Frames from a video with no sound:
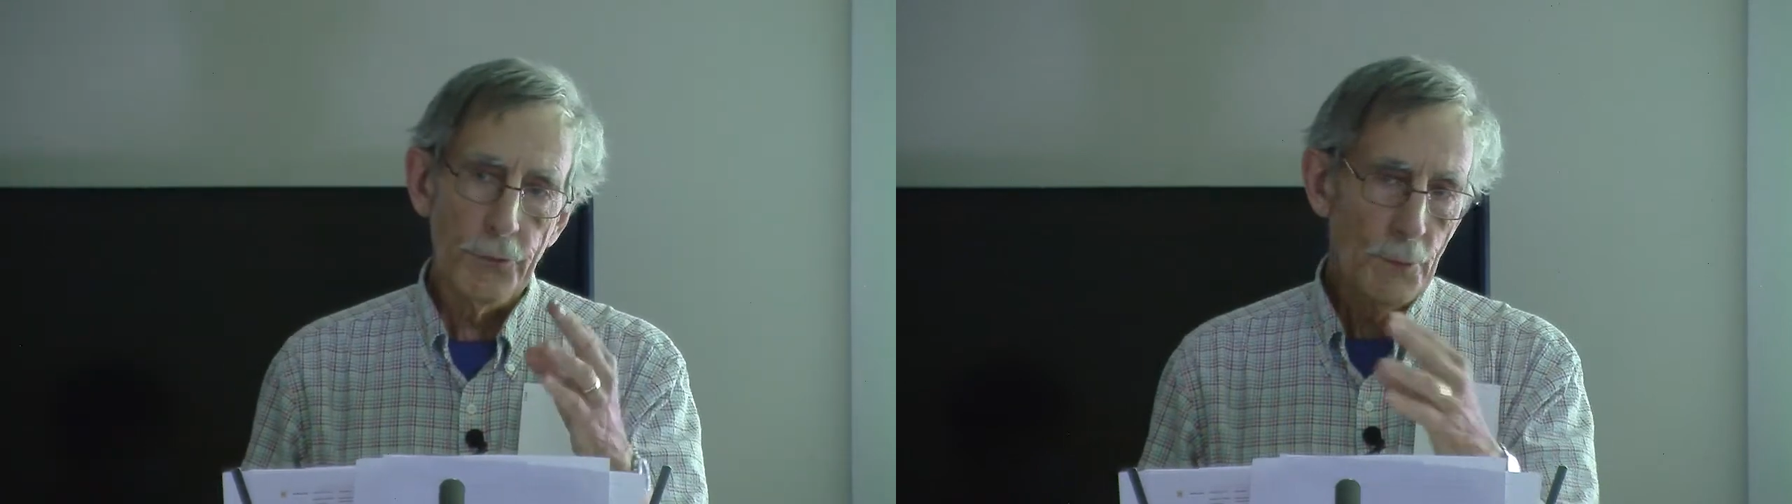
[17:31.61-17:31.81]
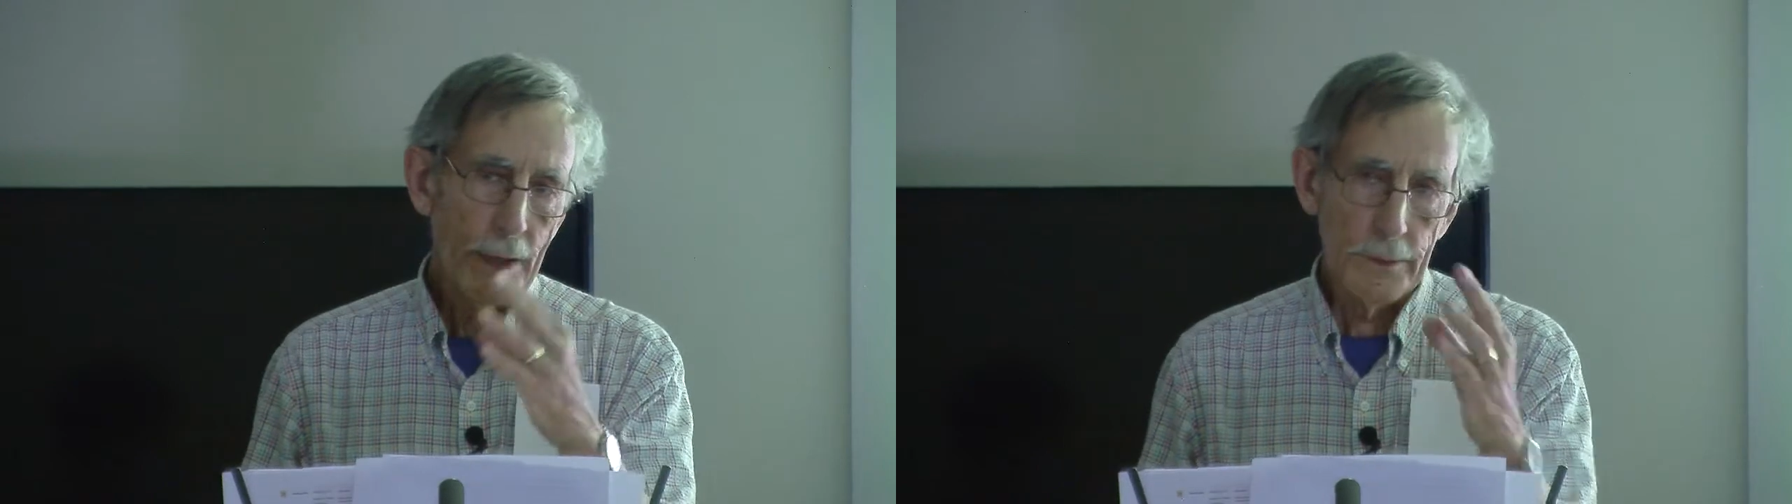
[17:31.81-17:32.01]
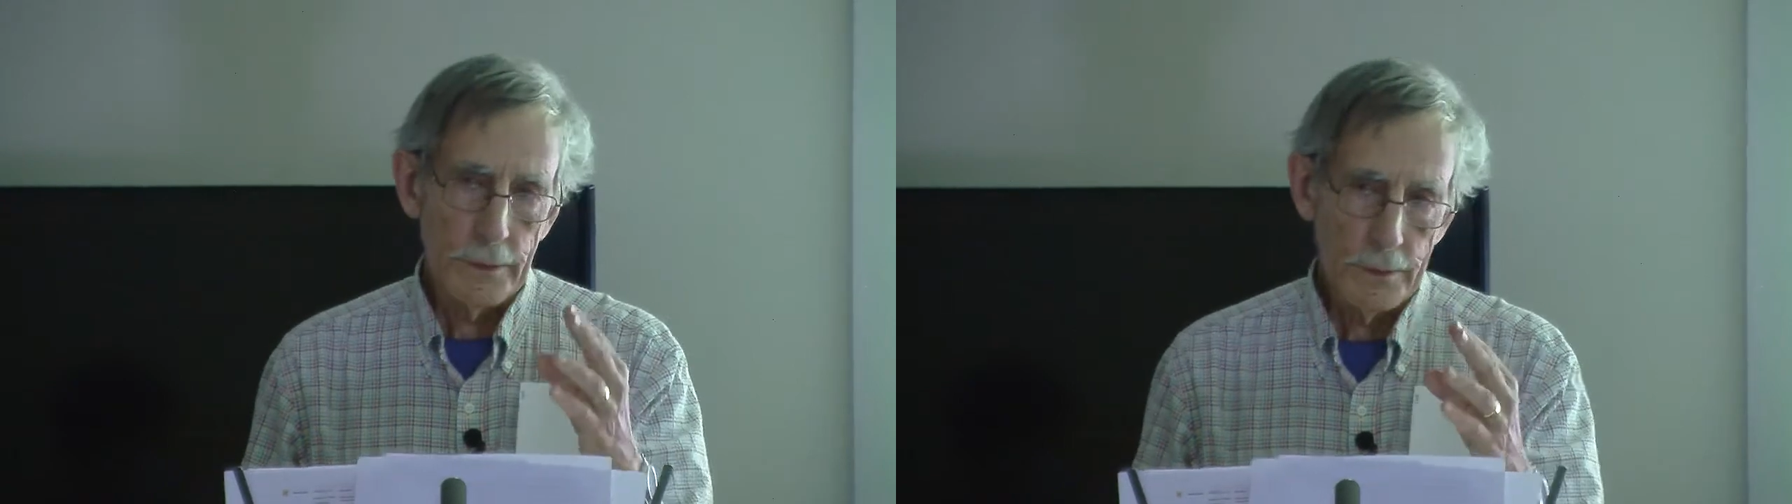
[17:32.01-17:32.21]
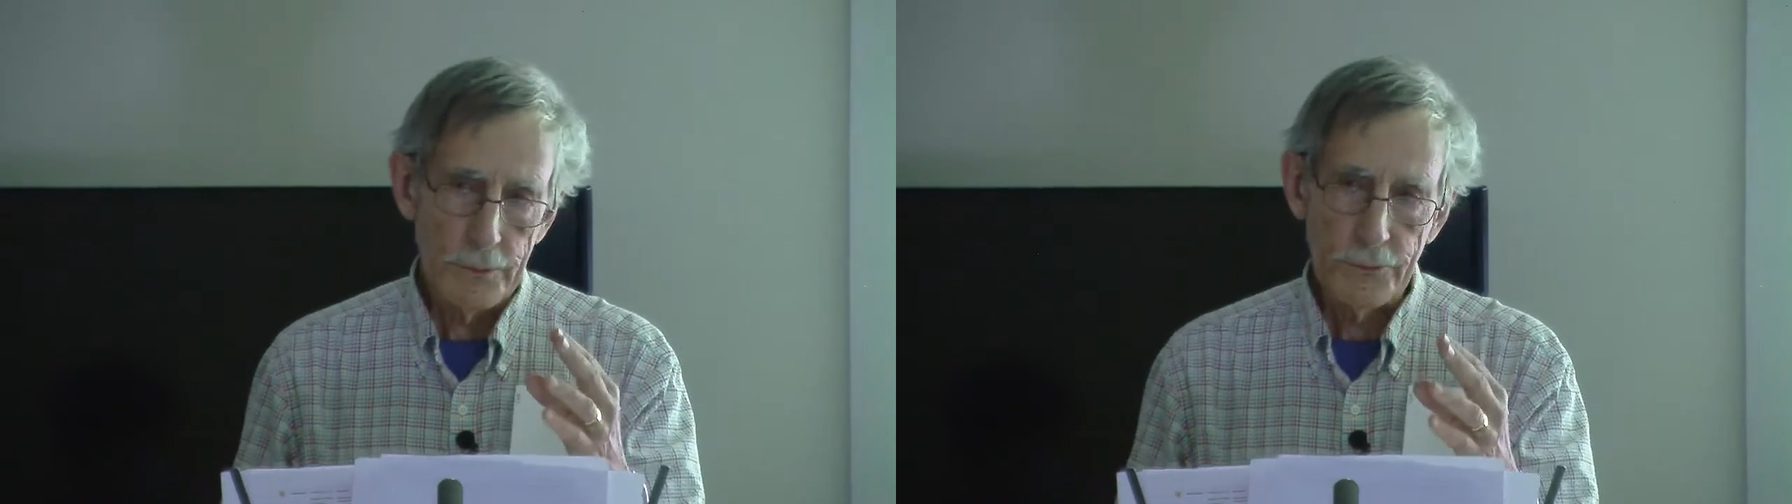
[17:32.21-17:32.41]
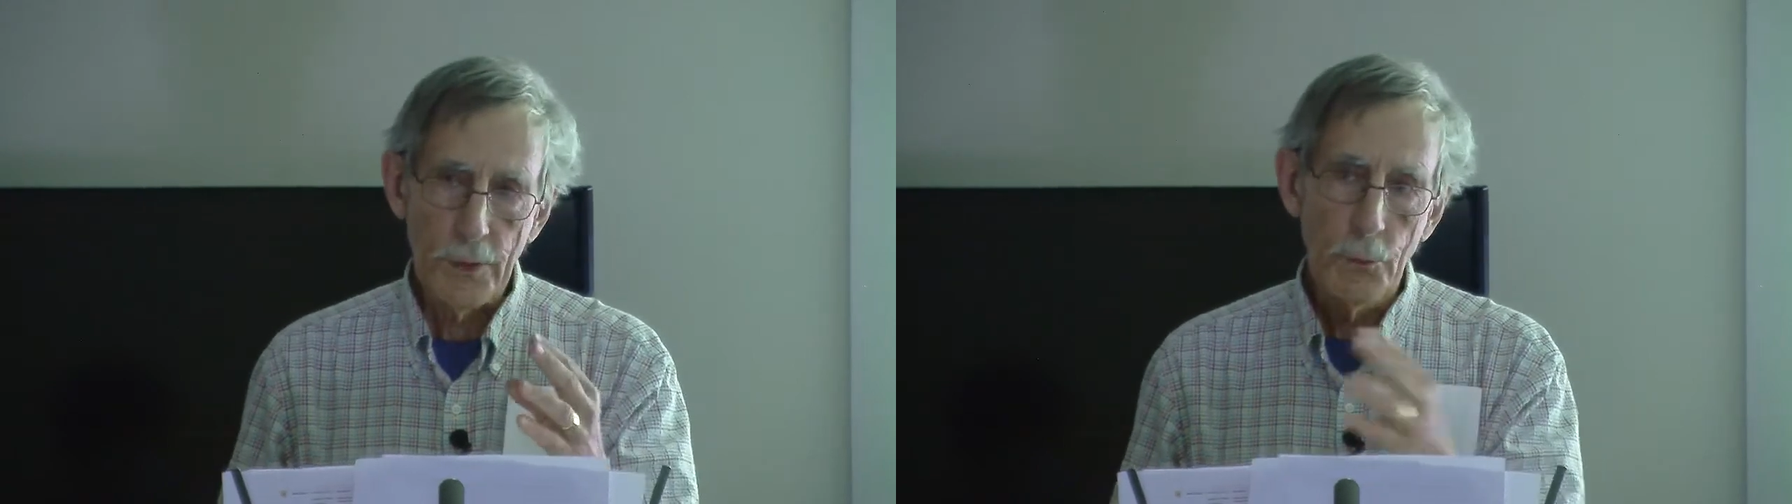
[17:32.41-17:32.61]
threatened
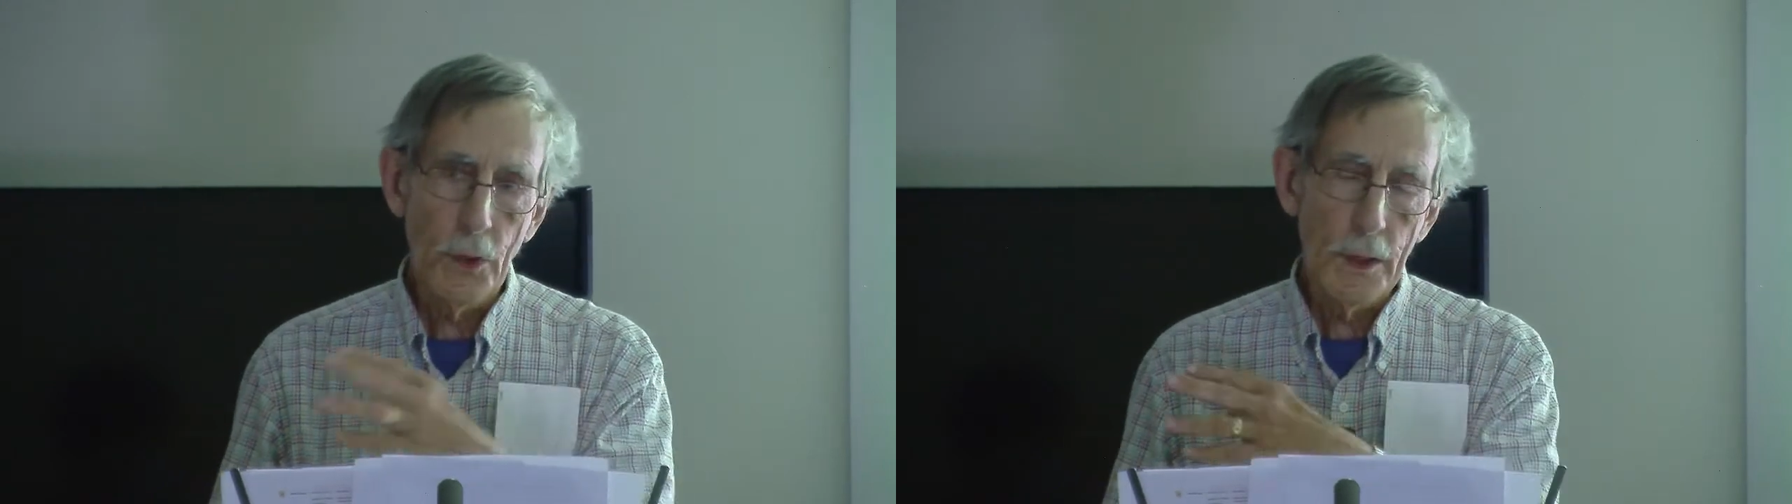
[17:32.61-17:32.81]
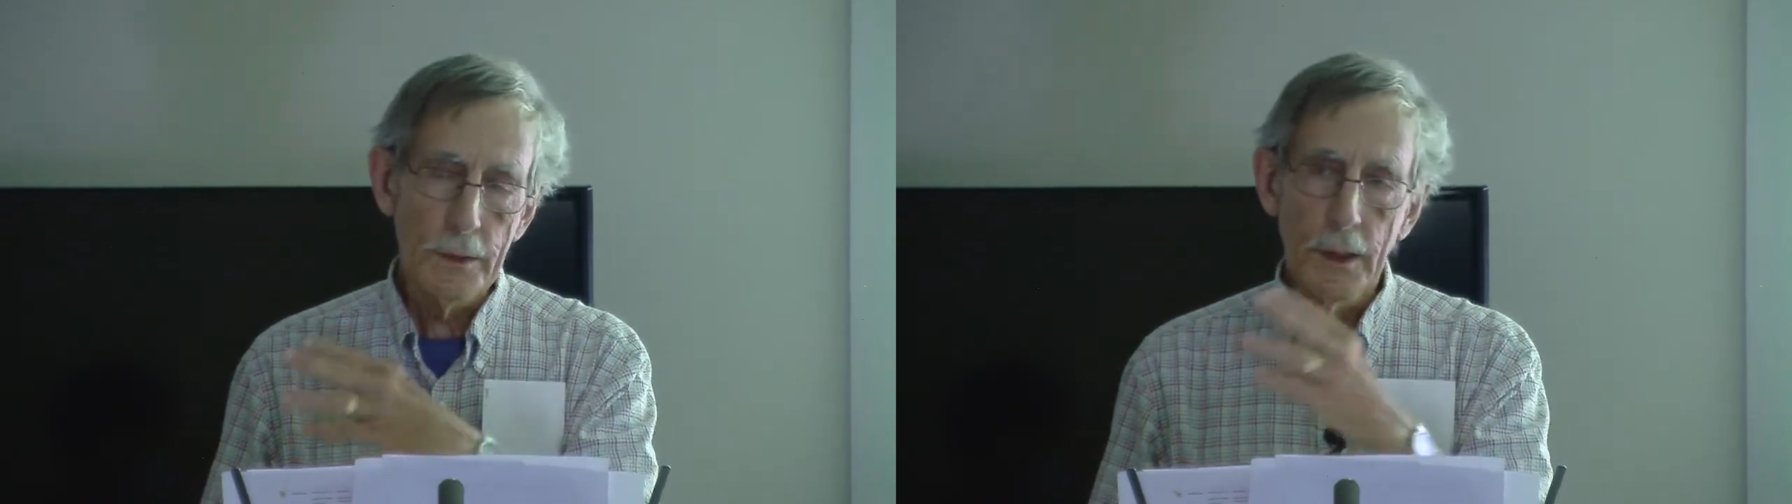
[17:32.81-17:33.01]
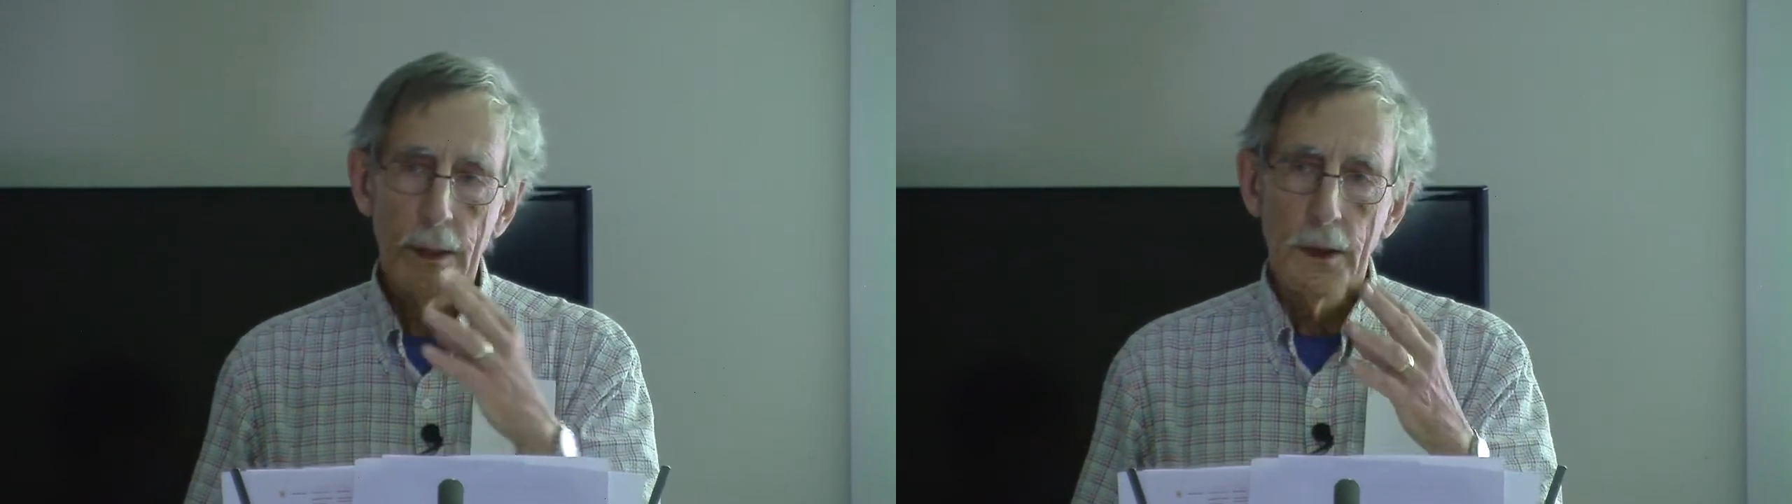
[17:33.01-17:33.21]
in some way.